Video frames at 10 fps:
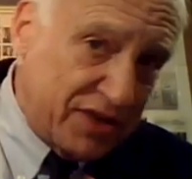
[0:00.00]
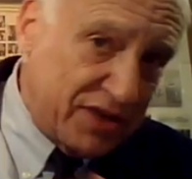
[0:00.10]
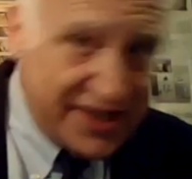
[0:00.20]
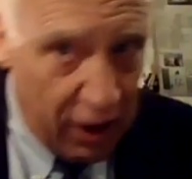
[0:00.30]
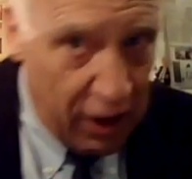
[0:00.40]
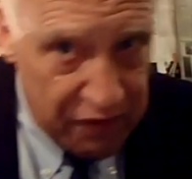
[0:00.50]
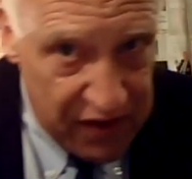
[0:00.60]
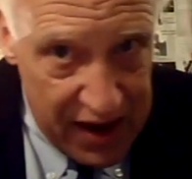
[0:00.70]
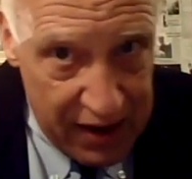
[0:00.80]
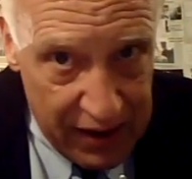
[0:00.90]
up the
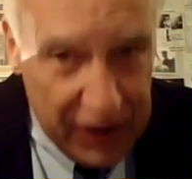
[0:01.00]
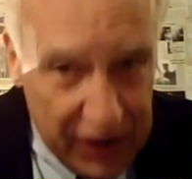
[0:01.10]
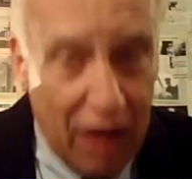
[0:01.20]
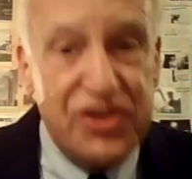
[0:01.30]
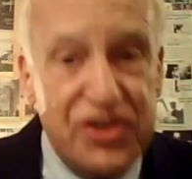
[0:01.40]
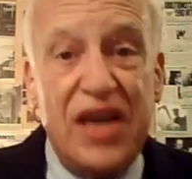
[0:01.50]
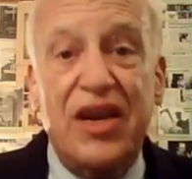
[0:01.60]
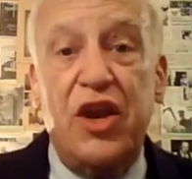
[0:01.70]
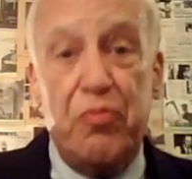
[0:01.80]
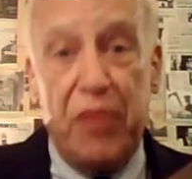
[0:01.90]
selfie announcing
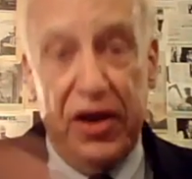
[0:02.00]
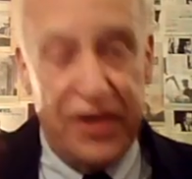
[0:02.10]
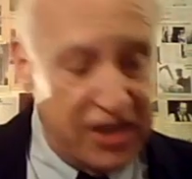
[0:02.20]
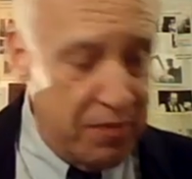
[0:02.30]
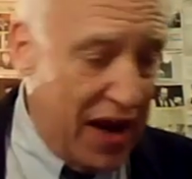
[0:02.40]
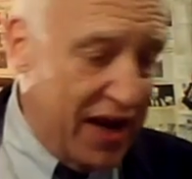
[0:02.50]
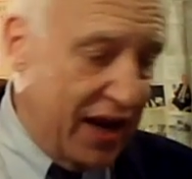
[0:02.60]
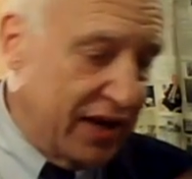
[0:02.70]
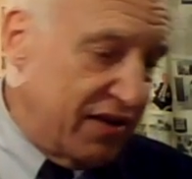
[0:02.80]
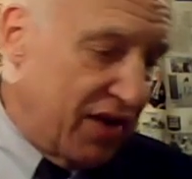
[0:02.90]
that you're participating
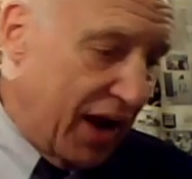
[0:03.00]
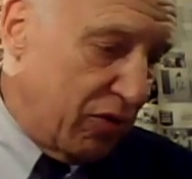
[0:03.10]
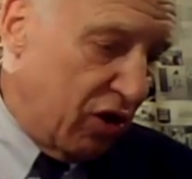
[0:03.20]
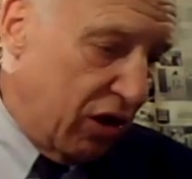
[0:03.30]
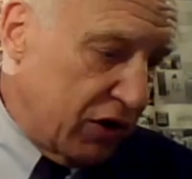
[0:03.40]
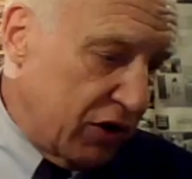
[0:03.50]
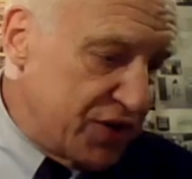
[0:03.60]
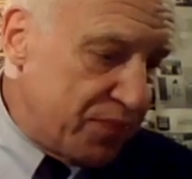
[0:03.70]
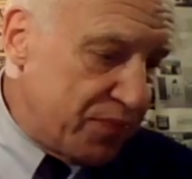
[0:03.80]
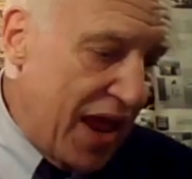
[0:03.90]
in the time dollars.
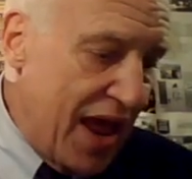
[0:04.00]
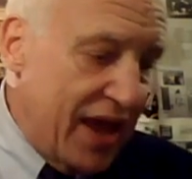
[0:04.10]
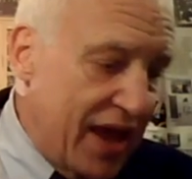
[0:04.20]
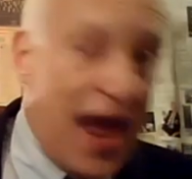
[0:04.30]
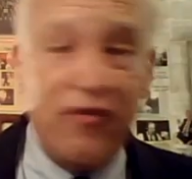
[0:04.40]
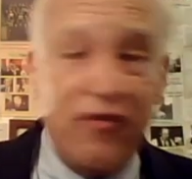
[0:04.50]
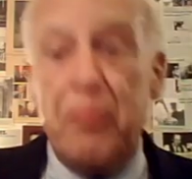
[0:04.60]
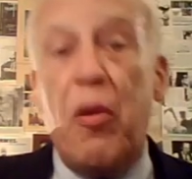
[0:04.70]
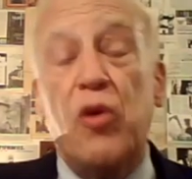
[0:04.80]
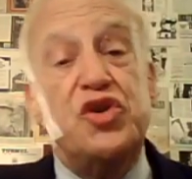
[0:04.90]
You have to
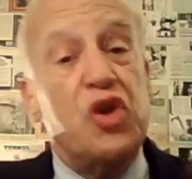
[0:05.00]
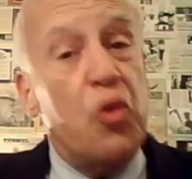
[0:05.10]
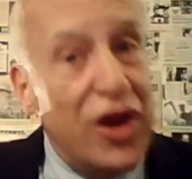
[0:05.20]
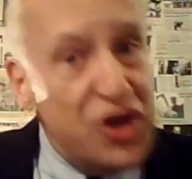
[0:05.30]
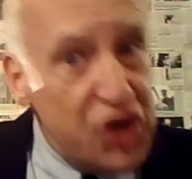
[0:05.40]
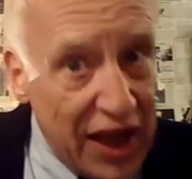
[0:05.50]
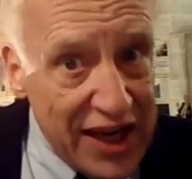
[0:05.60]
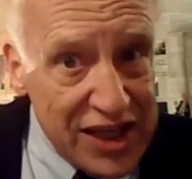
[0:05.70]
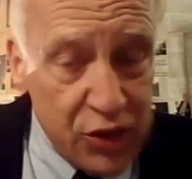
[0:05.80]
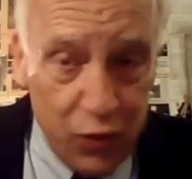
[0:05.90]
post your wish
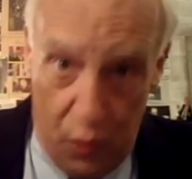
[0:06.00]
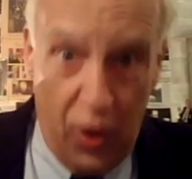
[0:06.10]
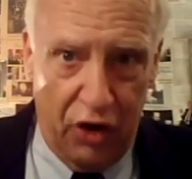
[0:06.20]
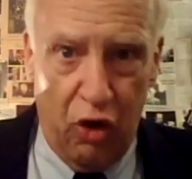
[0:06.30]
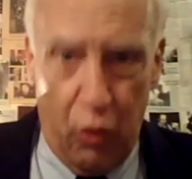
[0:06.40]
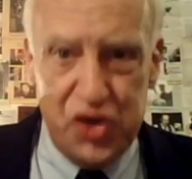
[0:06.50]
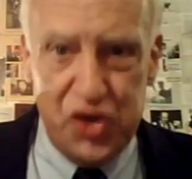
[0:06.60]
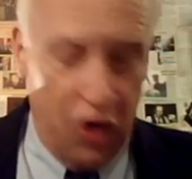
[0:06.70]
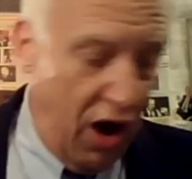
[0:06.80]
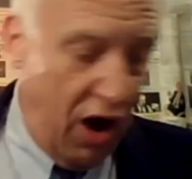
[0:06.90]
list. We want to know what
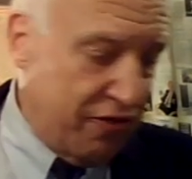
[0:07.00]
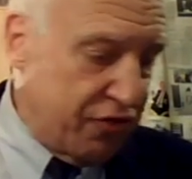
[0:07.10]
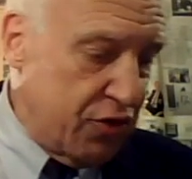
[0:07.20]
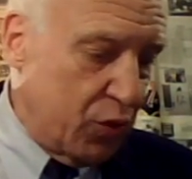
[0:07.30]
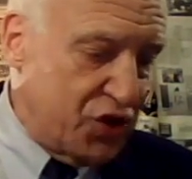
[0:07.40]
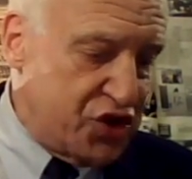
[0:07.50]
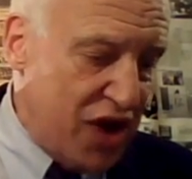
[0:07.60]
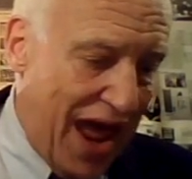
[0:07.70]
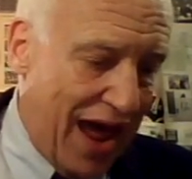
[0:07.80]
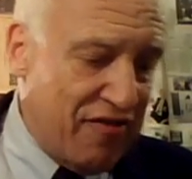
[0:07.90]
you're offering, what you
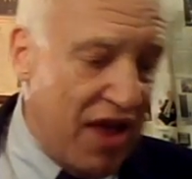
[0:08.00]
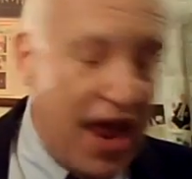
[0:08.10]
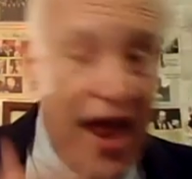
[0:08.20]
have.